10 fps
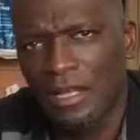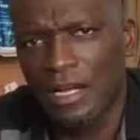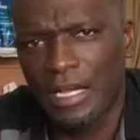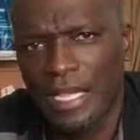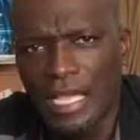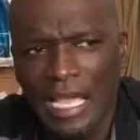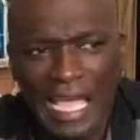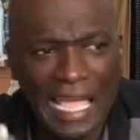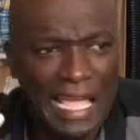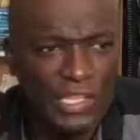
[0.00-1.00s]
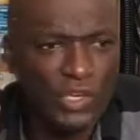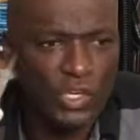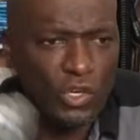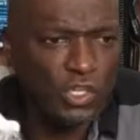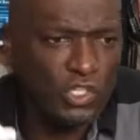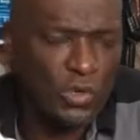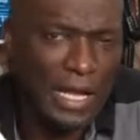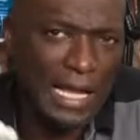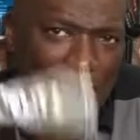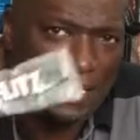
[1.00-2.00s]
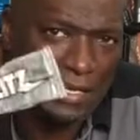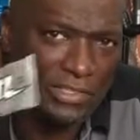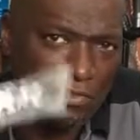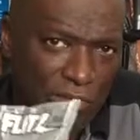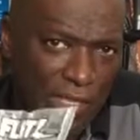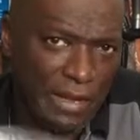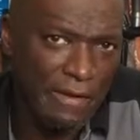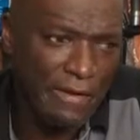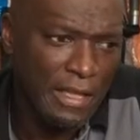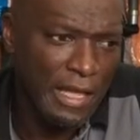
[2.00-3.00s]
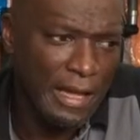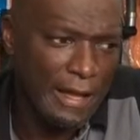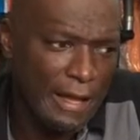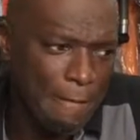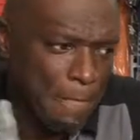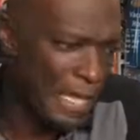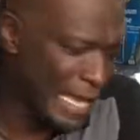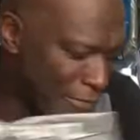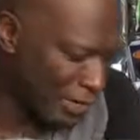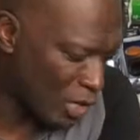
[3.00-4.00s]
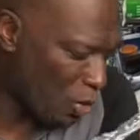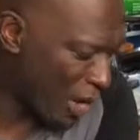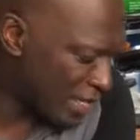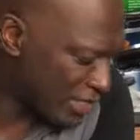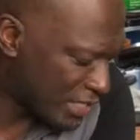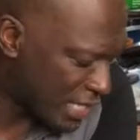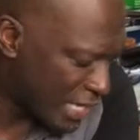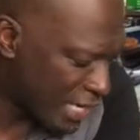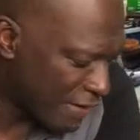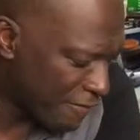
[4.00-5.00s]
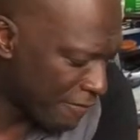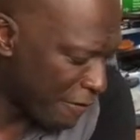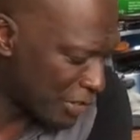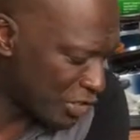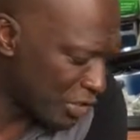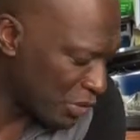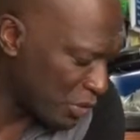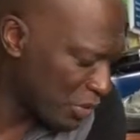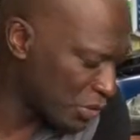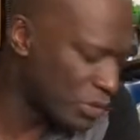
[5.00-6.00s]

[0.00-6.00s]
Okay, and you can also contact us through there and request for us to